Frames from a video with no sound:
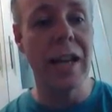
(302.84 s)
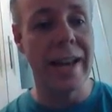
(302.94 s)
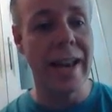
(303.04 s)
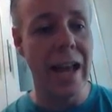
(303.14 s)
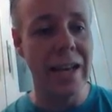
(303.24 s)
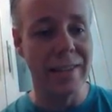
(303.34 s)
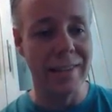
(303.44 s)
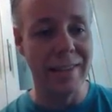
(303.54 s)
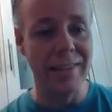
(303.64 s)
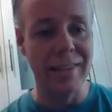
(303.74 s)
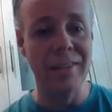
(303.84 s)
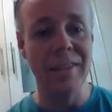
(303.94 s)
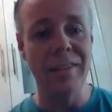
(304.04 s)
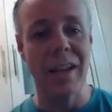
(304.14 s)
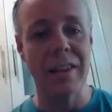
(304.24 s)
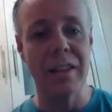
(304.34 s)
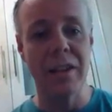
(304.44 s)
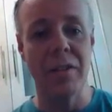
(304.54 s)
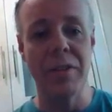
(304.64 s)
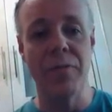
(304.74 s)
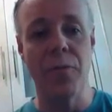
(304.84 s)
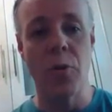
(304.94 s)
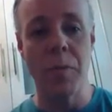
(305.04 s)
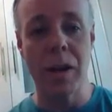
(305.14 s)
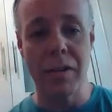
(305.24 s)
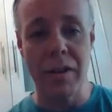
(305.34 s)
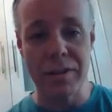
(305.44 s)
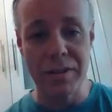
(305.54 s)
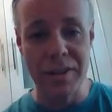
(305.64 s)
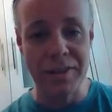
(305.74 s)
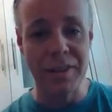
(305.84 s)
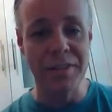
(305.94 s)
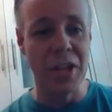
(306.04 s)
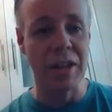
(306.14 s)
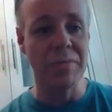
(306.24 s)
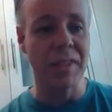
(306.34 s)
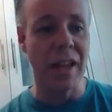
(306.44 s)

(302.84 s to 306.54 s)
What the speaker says: analysis is the study of the formal characteristics, shapes,